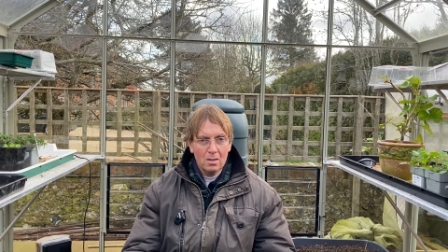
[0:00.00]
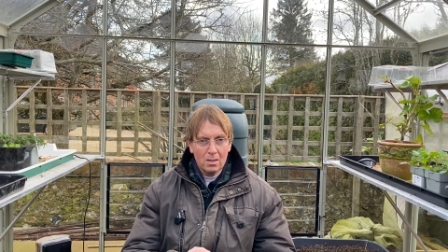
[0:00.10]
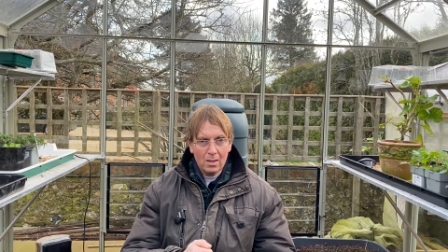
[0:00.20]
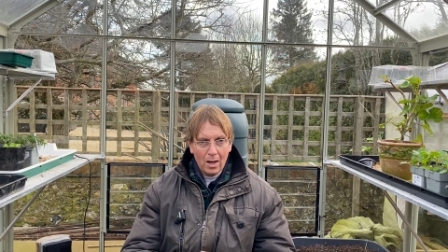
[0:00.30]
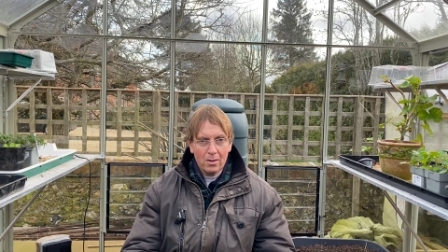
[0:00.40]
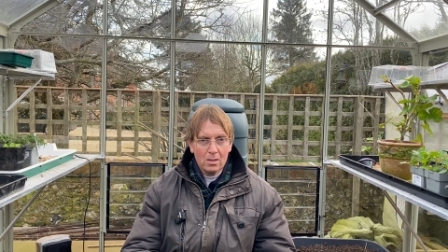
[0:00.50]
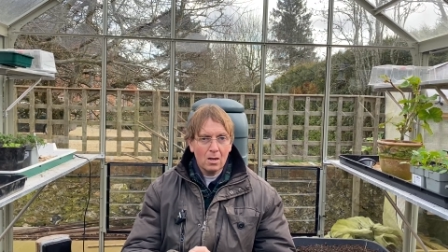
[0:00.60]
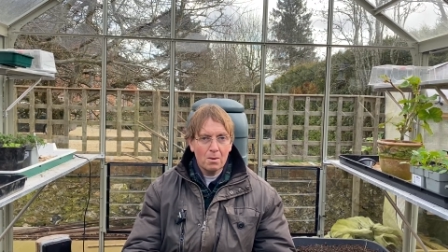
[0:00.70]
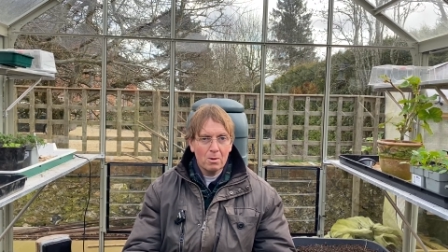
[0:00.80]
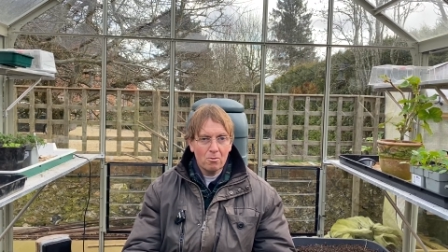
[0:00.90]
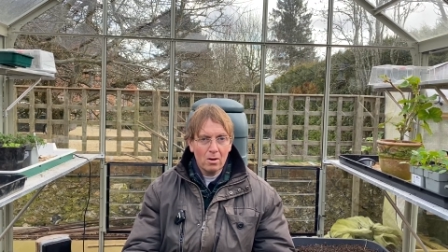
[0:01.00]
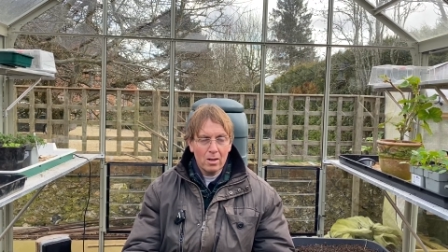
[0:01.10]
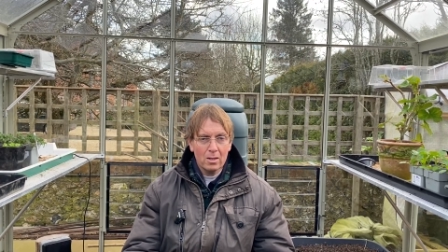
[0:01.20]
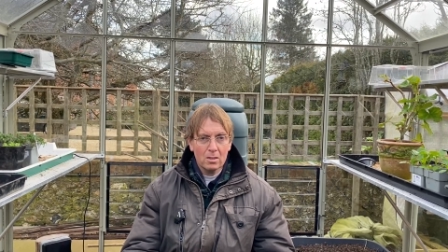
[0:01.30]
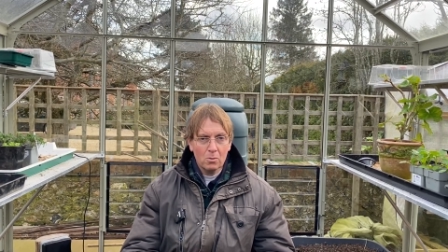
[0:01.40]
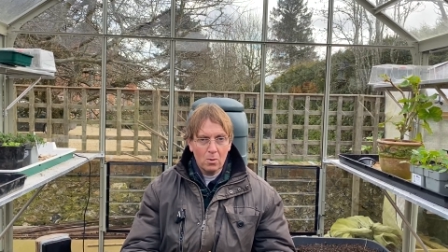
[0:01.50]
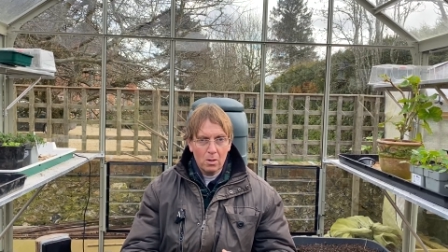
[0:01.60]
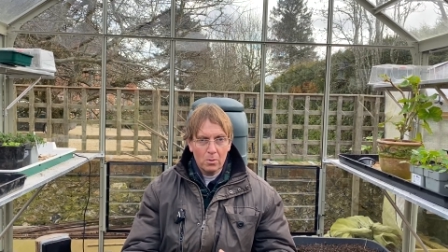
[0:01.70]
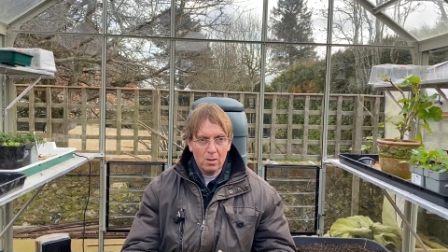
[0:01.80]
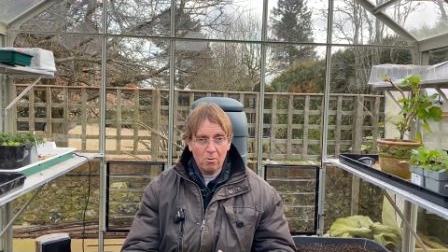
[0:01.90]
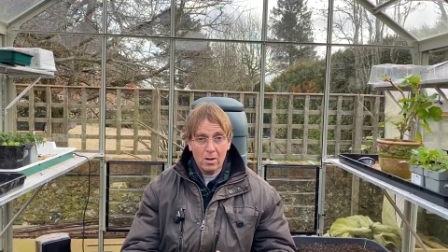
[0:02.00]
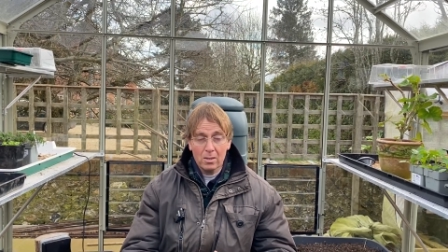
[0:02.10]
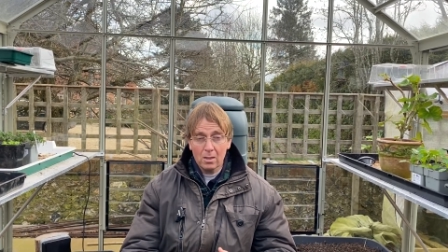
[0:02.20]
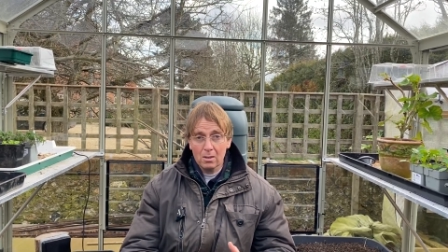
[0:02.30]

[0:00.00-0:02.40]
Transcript: to get the timing right, and to work with the grazing.